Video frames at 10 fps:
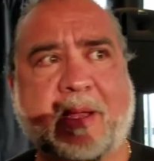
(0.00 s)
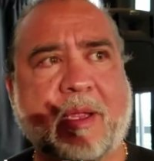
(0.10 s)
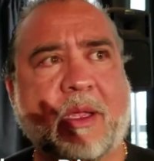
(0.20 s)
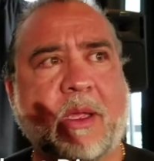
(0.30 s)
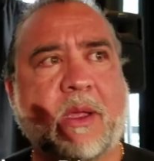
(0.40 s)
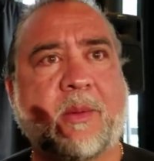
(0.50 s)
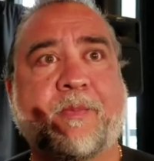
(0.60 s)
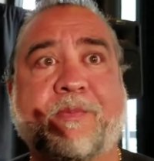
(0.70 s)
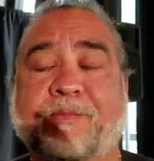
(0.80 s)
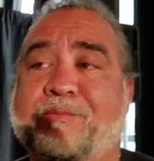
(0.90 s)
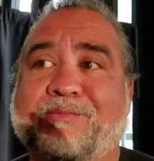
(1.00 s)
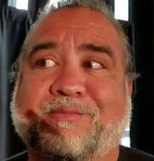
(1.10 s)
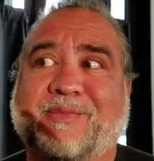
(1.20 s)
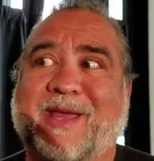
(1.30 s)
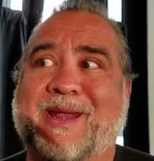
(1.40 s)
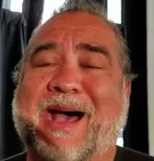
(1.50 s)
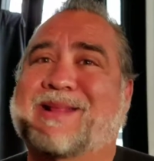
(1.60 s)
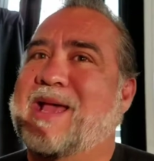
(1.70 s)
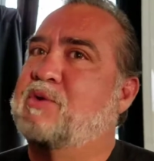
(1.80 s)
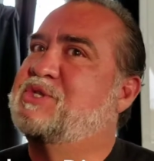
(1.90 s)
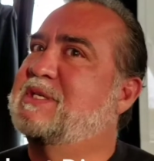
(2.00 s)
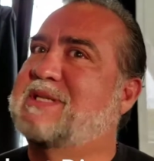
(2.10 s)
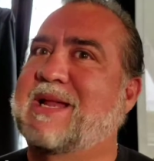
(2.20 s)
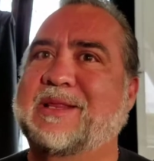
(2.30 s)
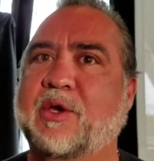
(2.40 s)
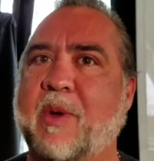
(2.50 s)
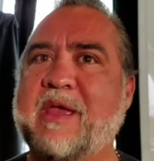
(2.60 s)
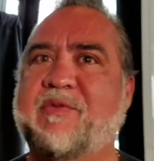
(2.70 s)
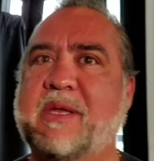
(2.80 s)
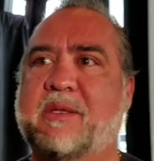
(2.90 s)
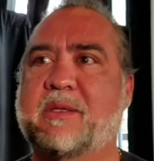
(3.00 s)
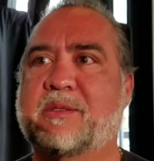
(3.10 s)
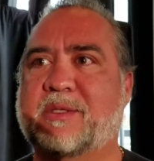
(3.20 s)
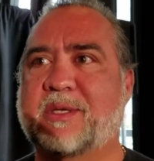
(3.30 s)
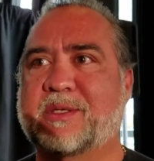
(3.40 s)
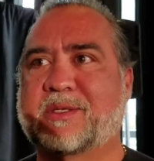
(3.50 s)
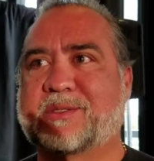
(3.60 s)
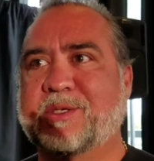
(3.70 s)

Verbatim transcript: Mm-hmm. The knockdown just added gravy to,